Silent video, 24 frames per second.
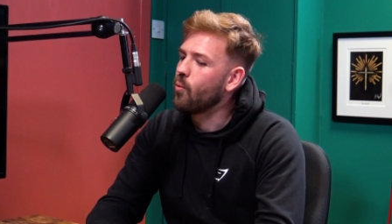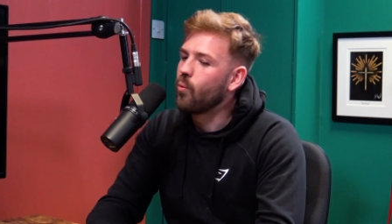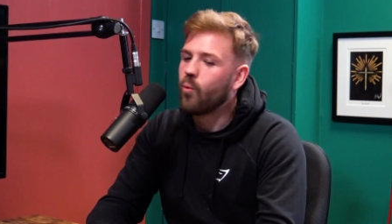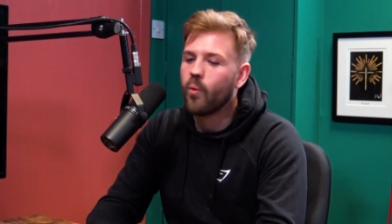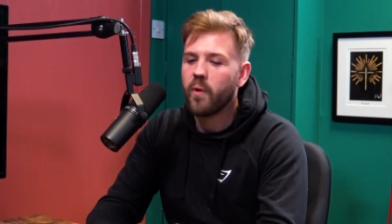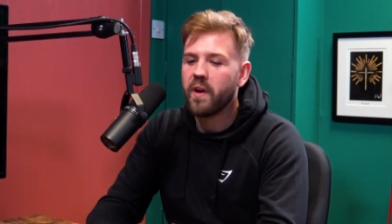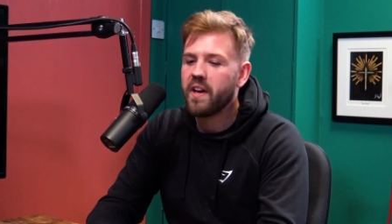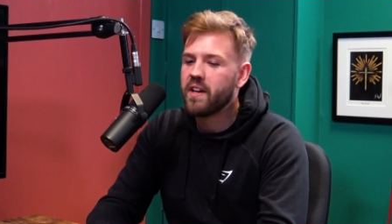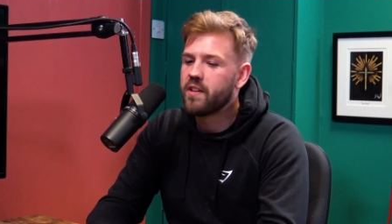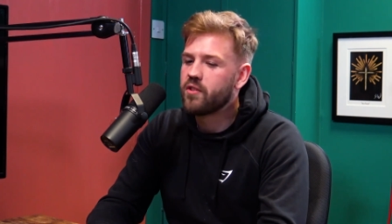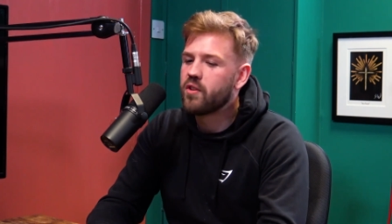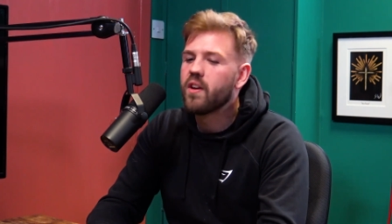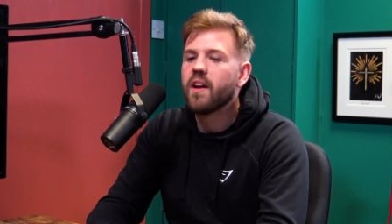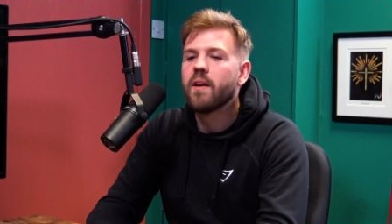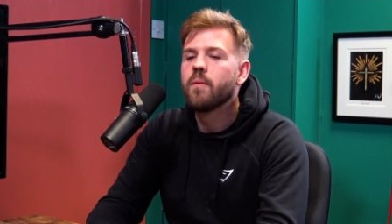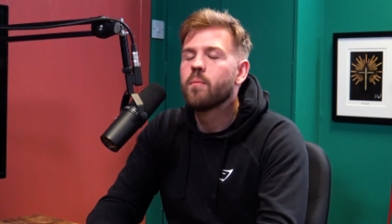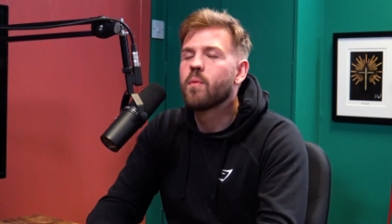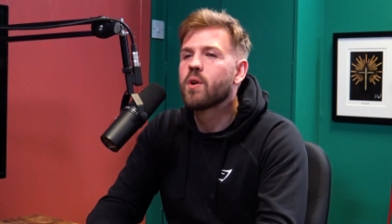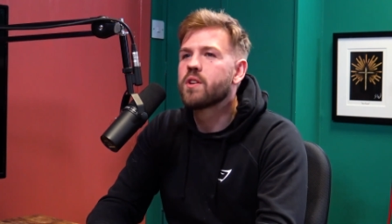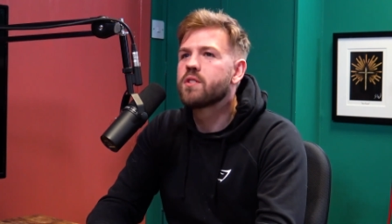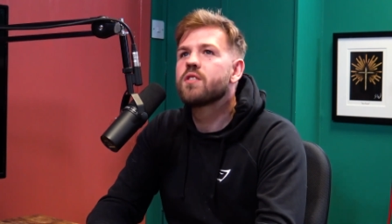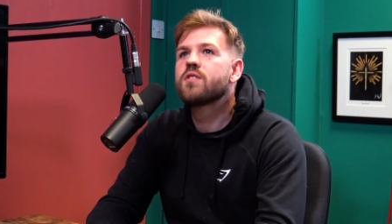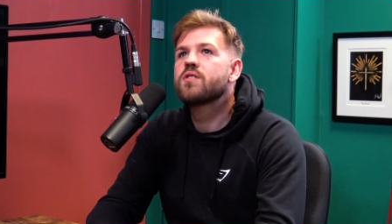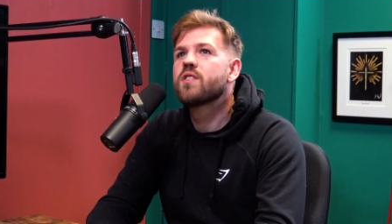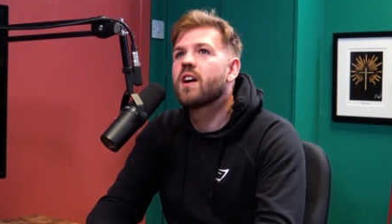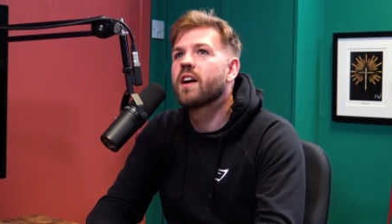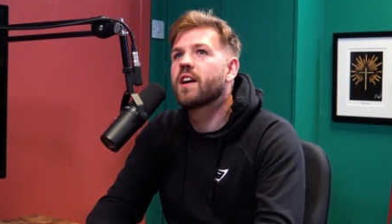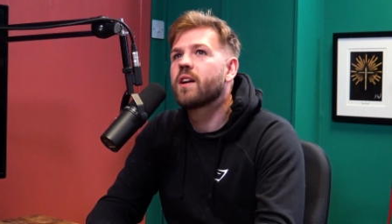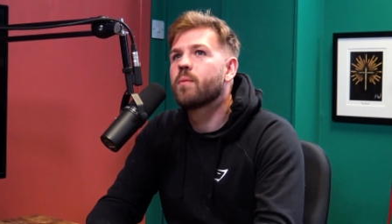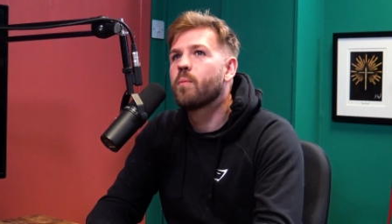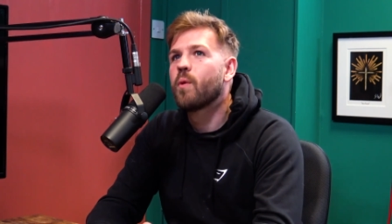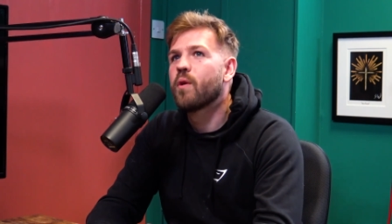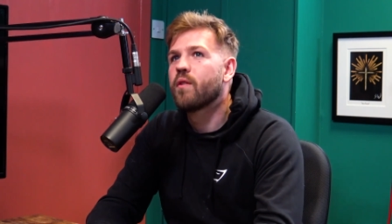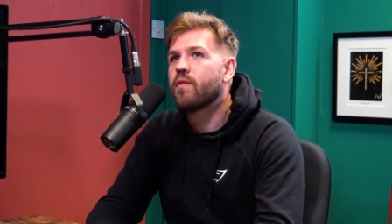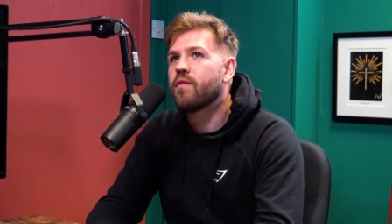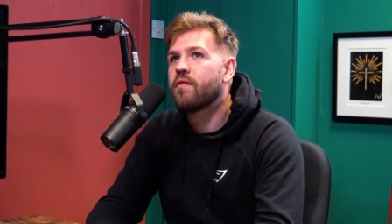He he must have drank
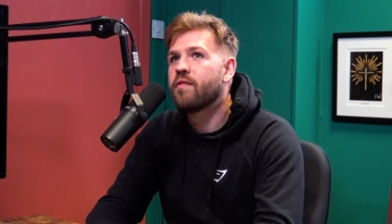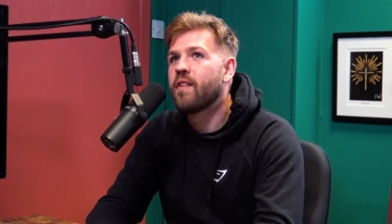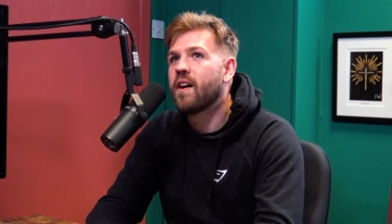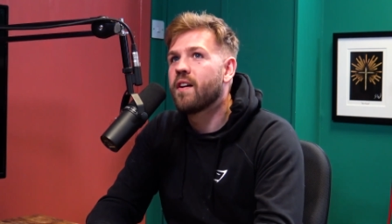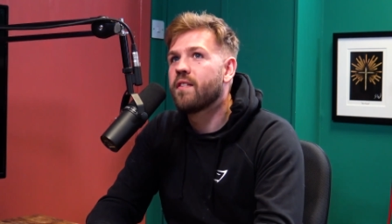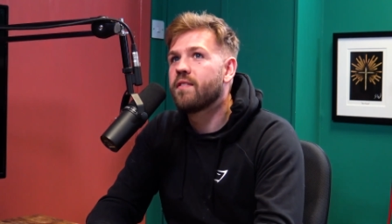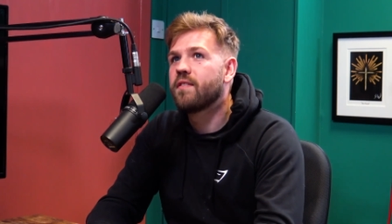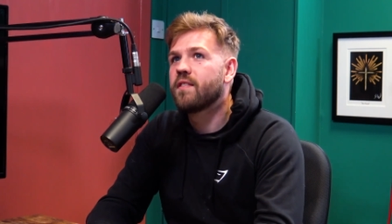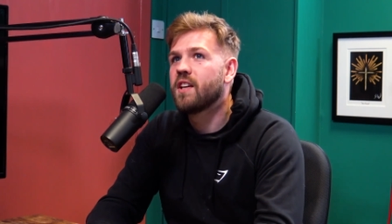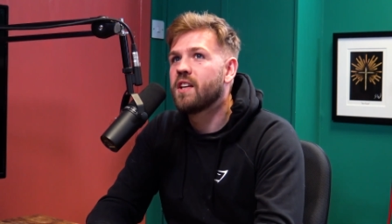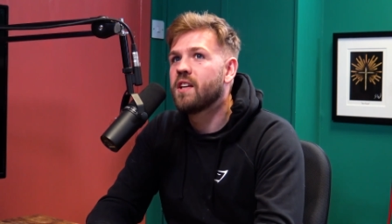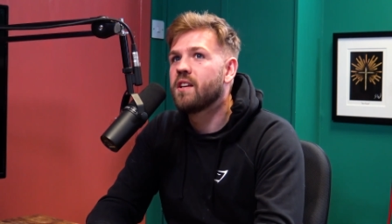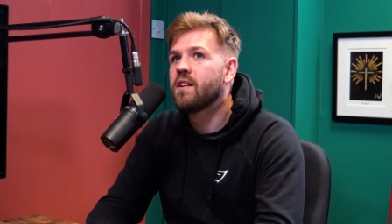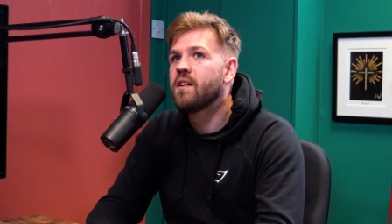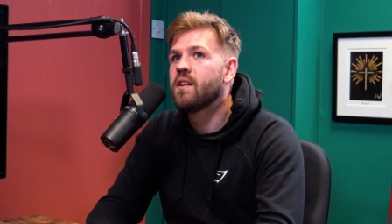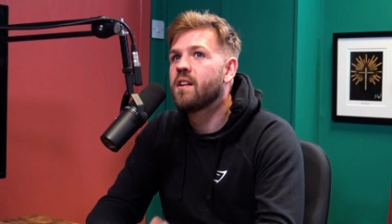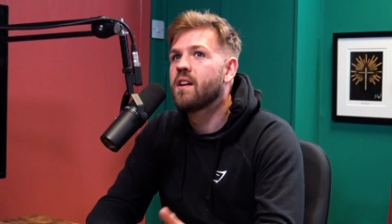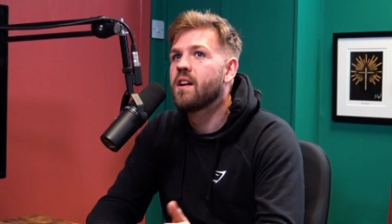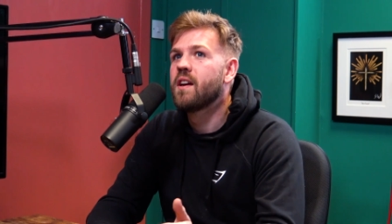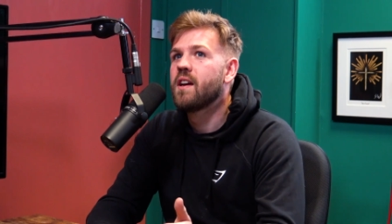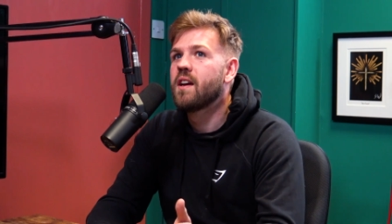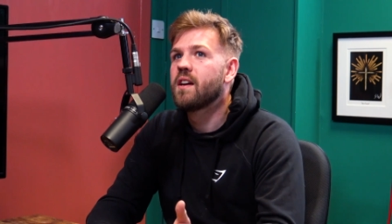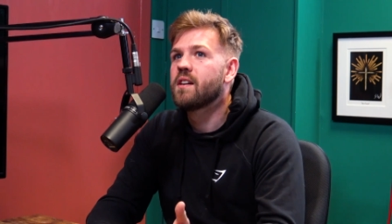about fifteen